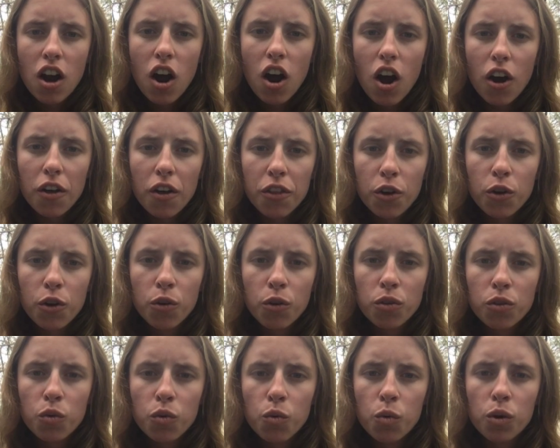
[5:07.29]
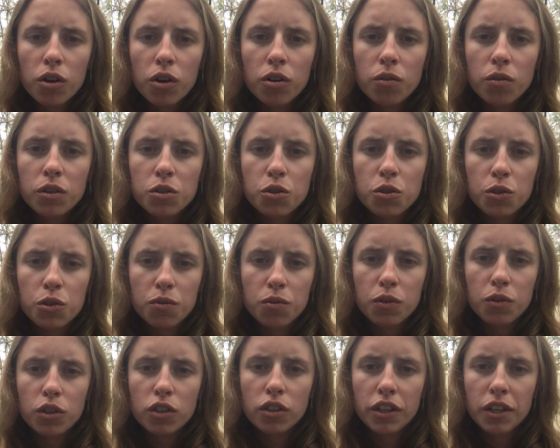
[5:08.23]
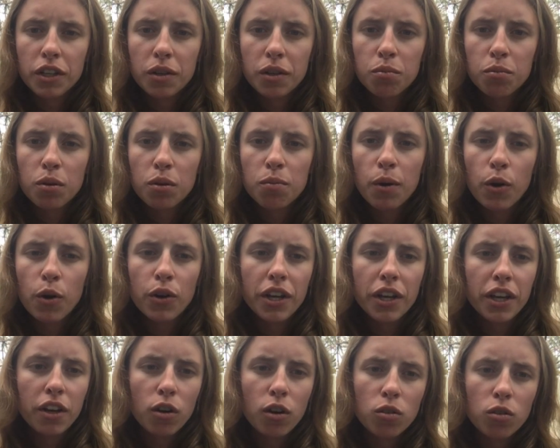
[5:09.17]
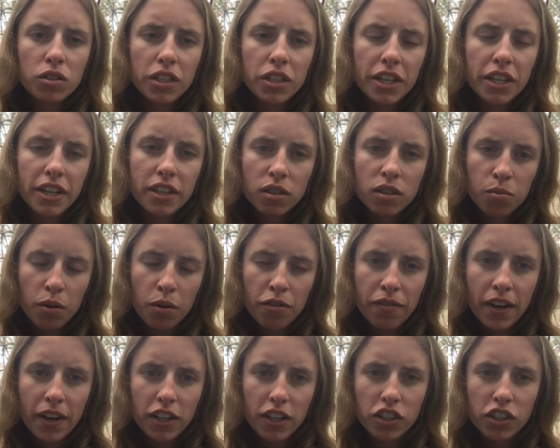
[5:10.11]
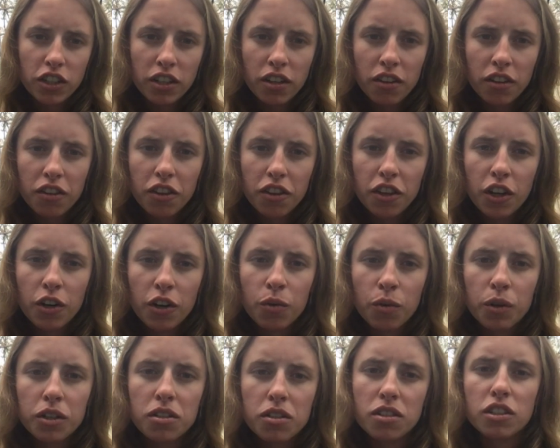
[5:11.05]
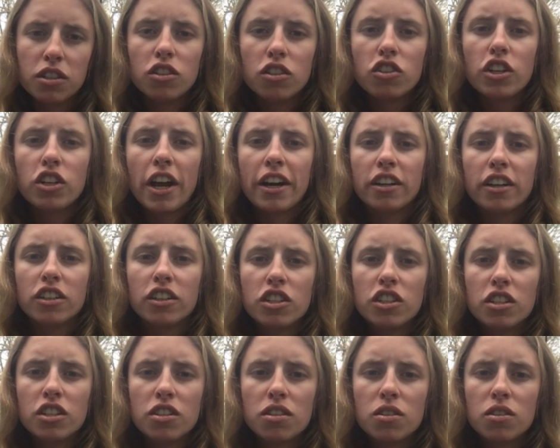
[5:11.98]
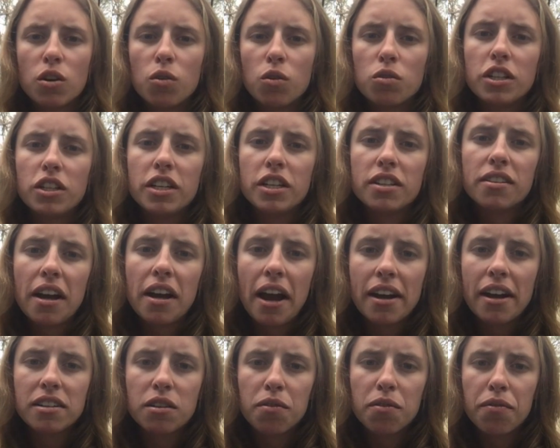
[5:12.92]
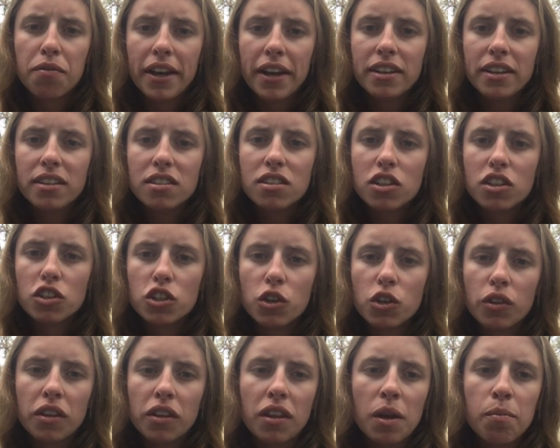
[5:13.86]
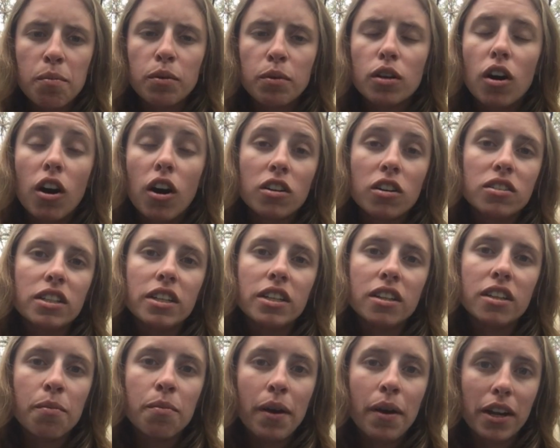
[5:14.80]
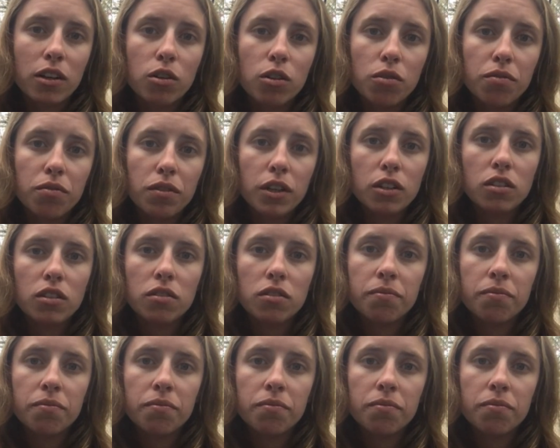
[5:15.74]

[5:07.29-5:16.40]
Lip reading: Although the war was useful in promoting OT as a profession, there were still challenges OTs had to face to show that they belonged in the medical field.